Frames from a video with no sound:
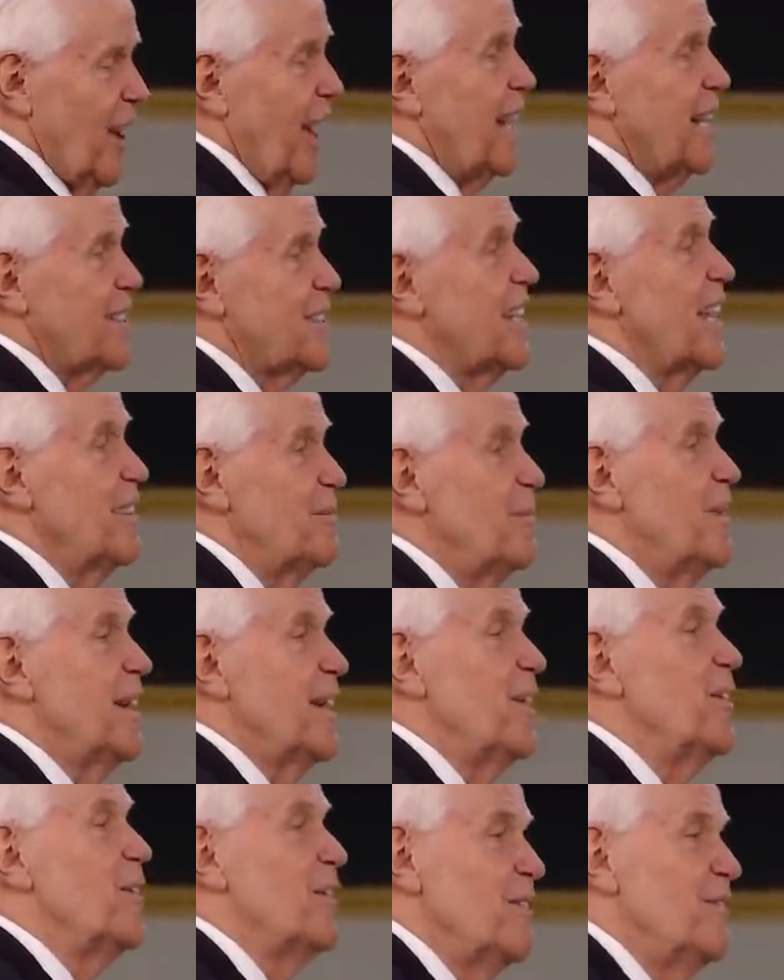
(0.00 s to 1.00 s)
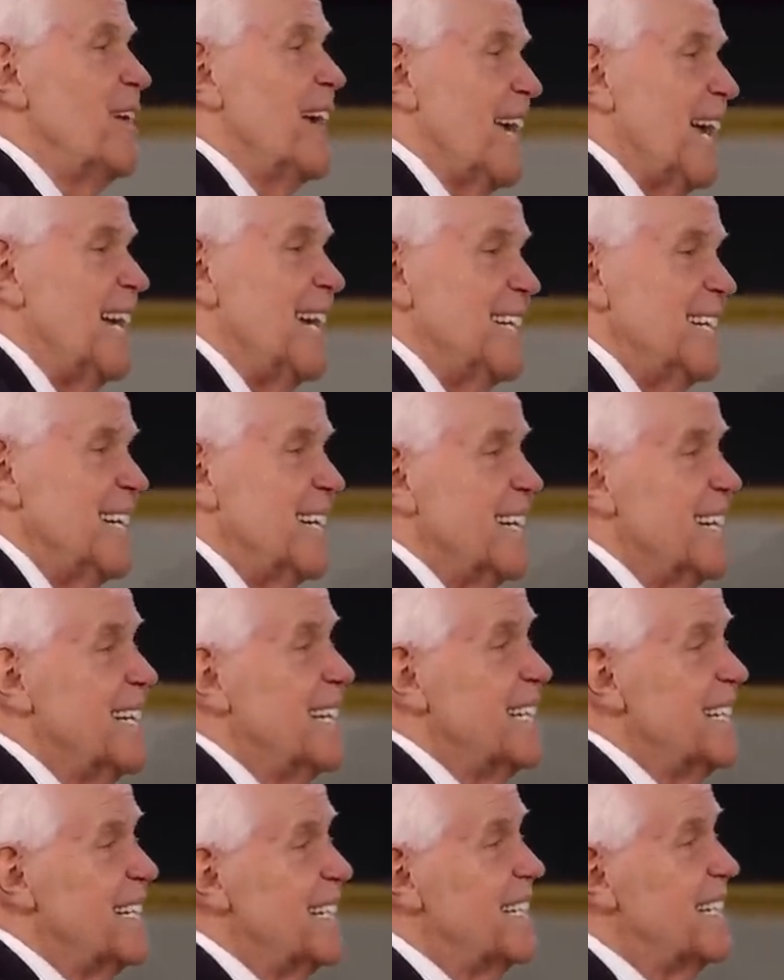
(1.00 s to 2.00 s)
Trying to save money on a vacation.
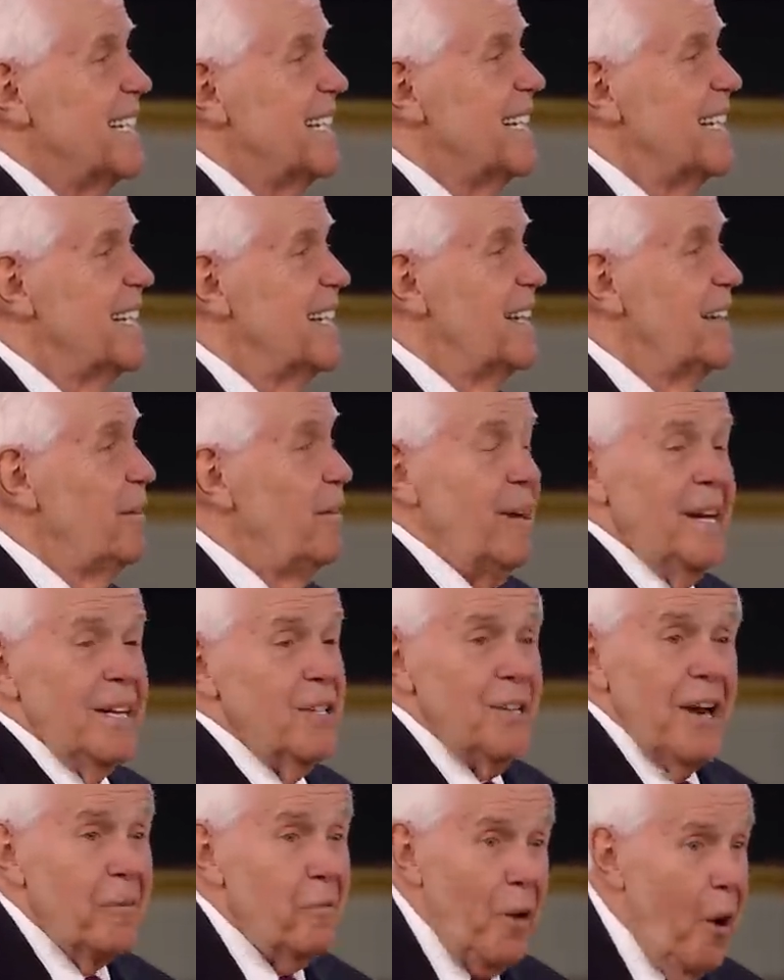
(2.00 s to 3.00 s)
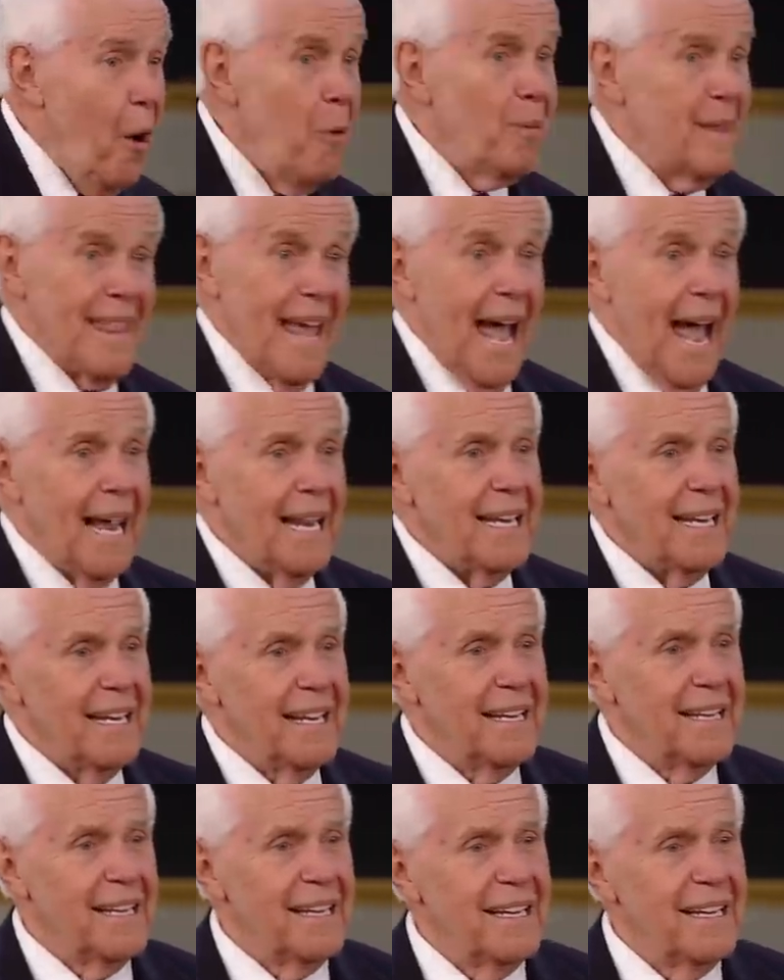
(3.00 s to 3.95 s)
When there's nothing wrong with that.